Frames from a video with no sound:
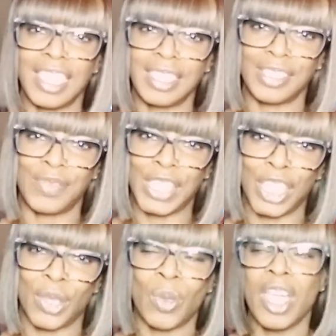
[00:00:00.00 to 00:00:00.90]
in this
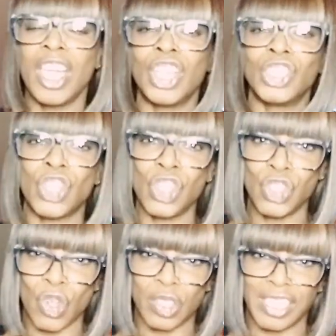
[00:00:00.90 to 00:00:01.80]
video to
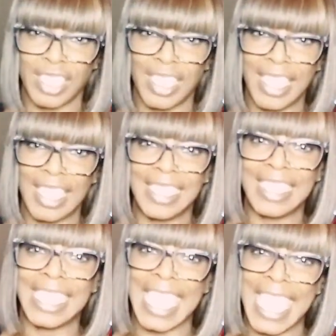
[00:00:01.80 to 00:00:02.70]
not
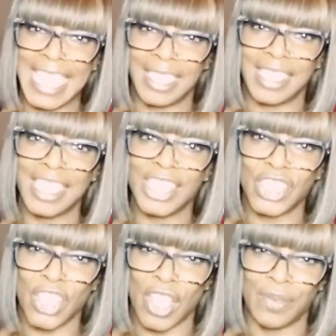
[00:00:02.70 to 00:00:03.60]
let it end
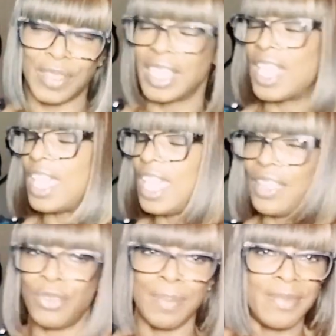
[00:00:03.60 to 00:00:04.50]
scuffed.
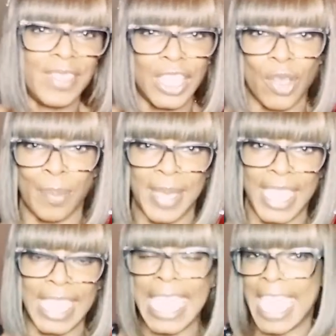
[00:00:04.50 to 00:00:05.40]
Every video I
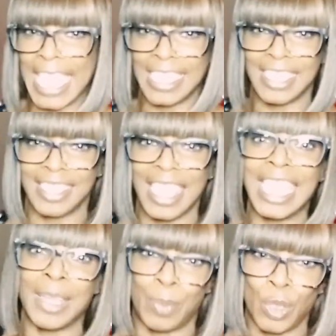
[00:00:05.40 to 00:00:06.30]
make, it ends
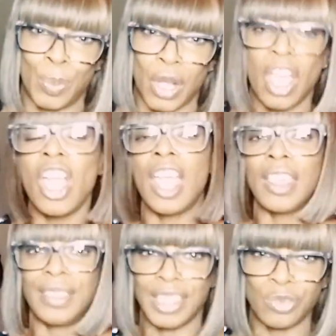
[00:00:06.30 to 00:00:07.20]
in a blooper.
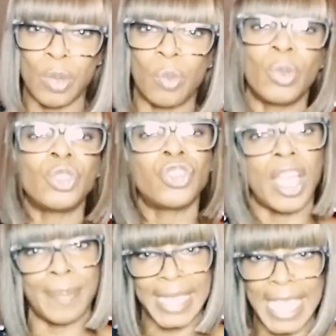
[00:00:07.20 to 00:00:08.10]
This one will
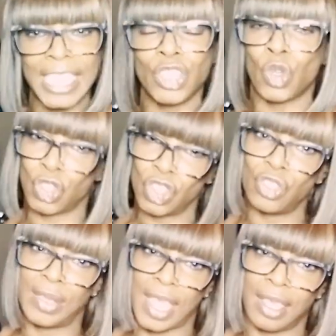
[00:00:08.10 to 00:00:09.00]
try and make it not
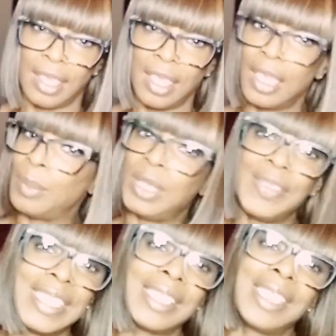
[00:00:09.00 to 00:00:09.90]
do that. But
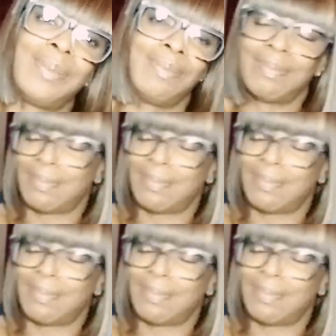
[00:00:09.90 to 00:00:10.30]
if it does it,